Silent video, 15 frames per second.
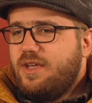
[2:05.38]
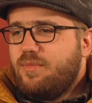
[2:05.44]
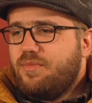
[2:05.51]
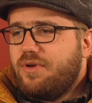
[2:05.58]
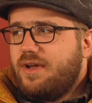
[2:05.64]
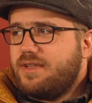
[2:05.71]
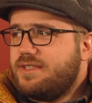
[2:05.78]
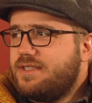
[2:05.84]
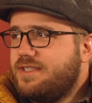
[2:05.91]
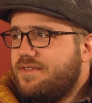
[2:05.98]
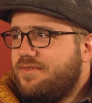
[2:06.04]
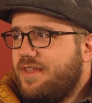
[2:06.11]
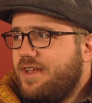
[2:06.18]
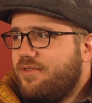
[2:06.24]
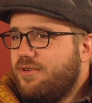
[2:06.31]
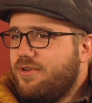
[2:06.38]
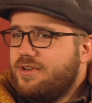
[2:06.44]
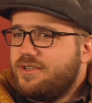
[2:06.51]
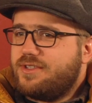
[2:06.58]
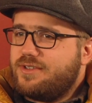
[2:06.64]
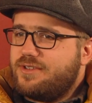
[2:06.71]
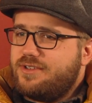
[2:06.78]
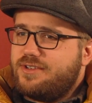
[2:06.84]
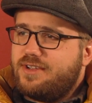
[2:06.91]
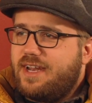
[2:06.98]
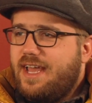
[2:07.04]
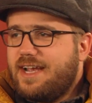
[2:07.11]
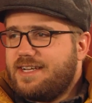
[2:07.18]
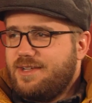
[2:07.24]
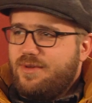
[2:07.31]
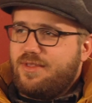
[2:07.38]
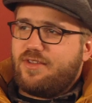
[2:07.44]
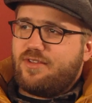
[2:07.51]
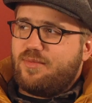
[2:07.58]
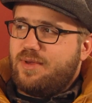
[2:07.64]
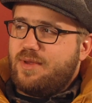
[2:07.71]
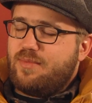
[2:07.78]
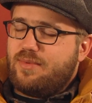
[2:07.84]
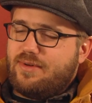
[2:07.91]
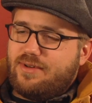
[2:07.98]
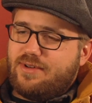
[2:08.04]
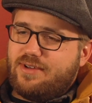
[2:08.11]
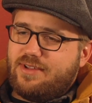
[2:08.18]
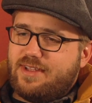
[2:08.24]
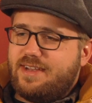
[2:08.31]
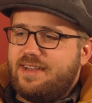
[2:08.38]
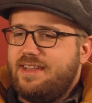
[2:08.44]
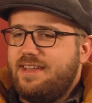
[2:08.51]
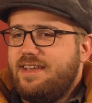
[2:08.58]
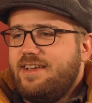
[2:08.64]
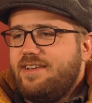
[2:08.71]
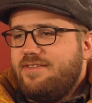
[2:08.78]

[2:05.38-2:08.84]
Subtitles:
process of like rehearsal and acting with other people and